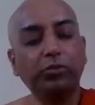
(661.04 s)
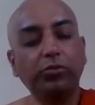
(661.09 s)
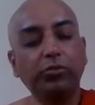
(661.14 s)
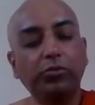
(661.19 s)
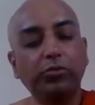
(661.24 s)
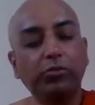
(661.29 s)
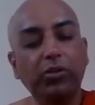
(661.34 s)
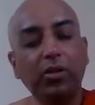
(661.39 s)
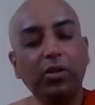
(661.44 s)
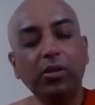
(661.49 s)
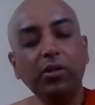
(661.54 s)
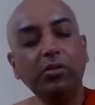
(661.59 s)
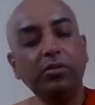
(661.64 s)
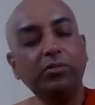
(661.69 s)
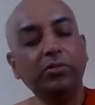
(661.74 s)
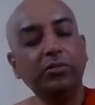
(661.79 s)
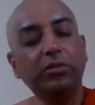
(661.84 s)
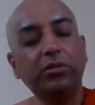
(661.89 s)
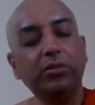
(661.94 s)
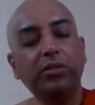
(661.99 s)
to
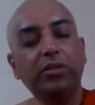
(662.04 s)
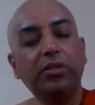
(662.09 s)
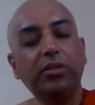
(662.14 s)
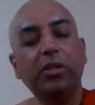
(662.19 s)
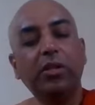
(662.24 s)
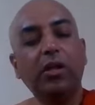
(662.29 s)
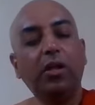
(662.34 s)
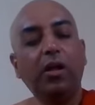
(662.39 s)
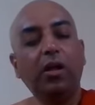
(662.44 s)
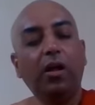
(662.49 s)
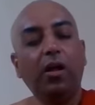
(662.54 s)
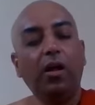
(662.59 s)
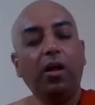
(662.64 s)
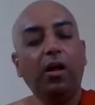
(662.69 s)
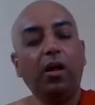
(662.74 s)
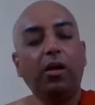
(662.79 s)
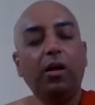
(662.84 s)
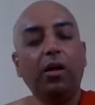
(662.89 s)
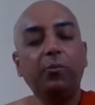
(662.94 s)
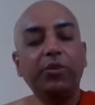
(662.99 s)
learn
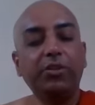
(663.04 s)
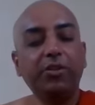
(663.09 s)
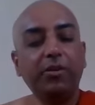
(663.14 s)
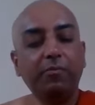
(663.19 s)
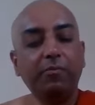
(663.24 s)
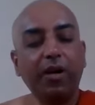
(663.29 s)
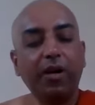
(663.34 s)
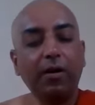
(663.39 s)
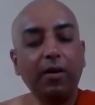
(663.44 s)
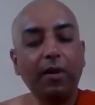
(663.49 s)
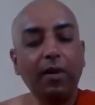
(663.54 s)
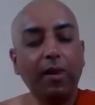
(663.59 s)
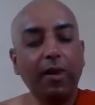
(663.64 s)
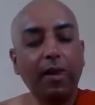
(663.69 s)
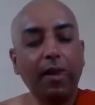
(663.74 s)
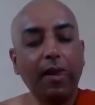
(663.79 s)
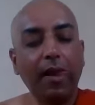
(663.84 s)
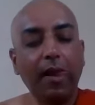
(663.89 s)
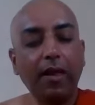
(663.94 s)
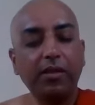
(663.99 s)
Abhidhamma.
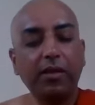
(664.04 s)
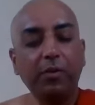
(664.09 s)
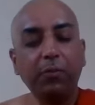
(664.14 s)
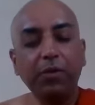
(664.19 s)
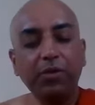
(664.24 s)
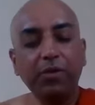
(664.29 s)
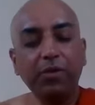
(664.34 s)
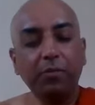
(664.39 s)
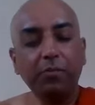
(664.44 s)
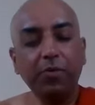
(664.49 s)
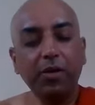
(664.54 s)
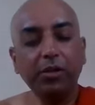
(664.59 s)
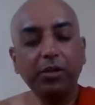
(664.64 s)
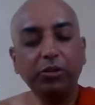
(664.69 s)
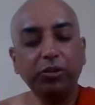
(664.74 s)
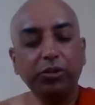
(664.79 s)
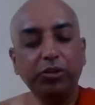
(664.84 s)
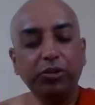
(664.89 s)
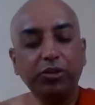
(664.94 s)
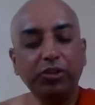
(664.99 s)
In Abhidhamma,
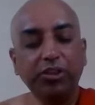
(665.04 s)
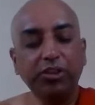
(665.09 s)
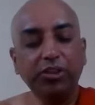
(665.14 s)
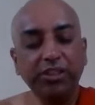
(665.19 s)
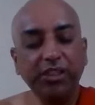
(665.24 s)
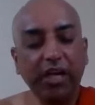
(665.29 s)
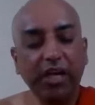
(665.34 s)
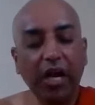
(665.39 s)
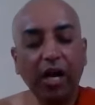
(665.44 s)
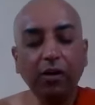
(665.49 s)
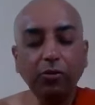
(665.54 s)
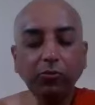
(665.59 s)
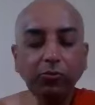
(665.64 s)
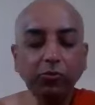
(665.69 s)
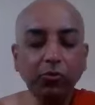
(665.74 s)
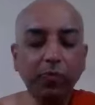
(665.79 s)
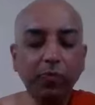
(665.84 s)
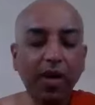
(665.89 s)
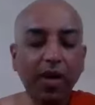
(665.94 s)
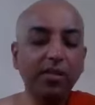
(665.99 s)
you should see how
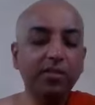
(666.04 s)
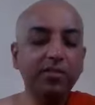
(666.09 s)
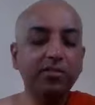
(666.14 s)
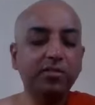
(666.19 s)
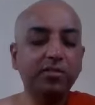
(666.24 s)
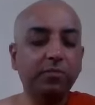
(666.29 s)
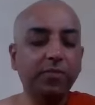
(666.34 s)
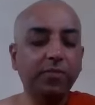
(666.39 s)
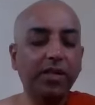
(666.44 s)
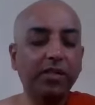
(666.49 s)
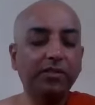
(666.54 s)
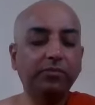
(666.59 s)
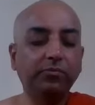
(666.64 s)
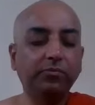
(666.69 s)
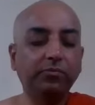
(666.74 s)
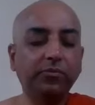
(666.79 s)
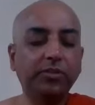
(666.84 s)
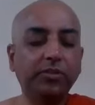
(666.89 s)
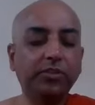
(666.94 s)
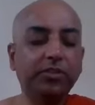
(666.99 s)
to balance the mind
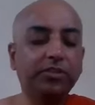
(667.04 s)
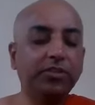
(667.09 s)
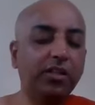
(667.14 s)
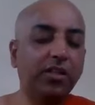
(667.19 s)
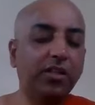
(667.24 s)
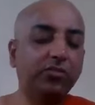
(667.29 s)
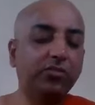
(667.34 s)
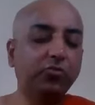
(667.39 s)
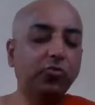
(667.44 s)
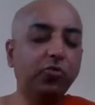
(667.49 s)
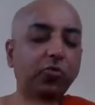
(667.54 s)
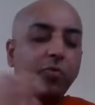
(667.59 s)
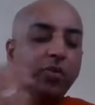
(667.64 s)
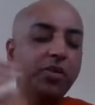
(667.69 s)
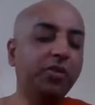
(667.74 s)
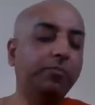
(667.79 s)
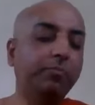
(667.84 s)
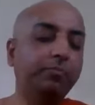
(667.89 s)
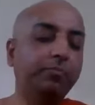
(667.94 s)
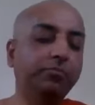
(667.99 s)
because there are so
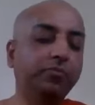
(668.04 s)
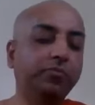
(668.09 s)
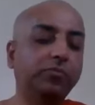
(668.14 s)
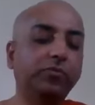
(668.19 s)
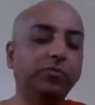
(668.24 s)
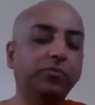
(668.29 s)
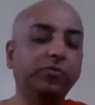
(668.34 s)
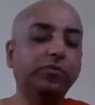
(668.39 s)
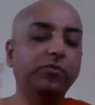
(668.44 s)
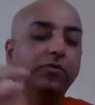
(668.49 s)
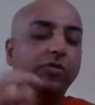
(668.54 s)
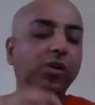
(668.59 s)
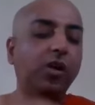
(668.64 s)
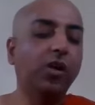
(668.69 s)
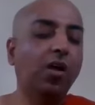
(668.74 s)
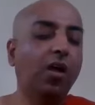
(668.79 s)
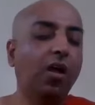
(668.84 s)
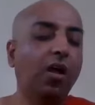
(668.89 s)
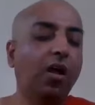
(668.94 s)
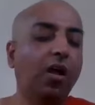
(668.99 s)
many
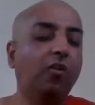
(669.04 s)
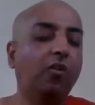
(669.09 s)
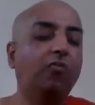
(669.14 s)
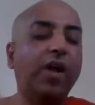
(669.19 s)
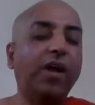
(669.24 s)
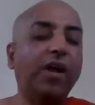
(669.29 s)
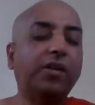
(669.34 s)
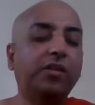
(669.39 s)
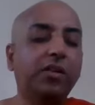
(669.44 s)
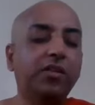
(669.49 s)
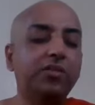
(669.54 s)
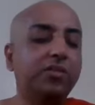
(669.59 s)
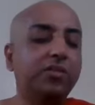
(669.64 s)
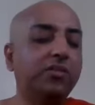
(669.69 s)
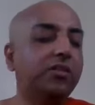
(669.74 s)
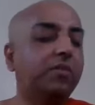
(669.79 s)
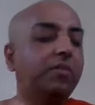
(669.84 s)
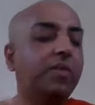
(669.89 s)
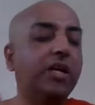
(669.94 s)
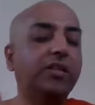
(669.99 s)
factors
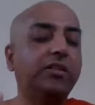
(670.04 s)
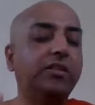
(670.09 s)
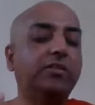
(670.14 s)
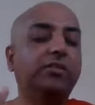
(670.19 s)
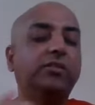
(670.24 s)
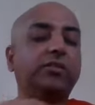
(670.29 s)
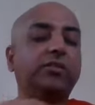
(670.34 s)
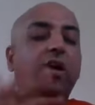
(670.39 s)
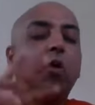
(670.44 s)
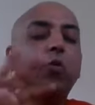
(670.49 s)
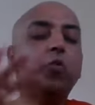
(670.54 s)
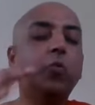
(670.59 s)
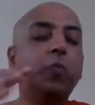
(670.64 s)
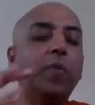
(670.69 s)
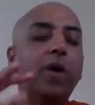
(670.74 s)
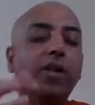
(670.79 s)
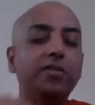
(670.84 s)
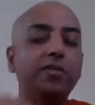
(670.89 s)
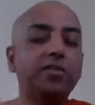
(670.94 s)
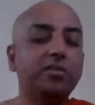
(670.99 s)
in the mind, how to
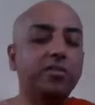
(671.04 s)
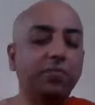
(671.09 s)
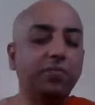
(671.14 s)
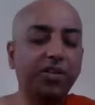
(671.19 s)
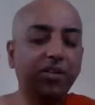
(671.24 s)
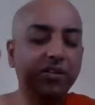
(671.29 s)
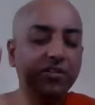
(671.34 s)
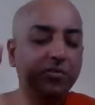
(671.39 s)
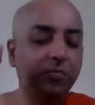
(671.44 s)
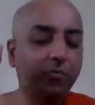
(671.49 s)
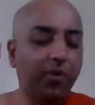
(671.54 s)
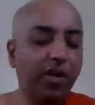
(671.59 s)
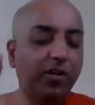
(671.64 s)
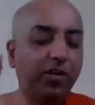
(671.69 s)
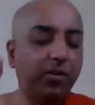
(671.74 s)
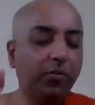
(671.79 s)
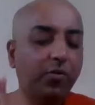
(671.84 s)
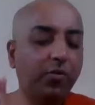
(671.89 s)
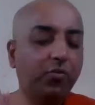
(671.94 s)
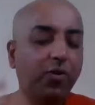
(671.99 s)
balance them. That is
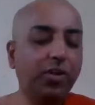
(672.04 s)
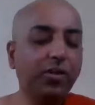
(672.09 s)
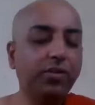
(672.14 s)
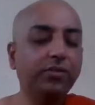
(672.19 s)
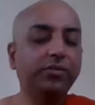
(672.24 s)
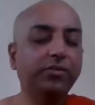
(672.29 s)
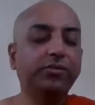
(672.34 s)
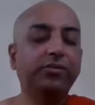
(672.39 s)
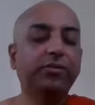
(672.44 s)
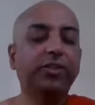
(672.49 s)
point number one.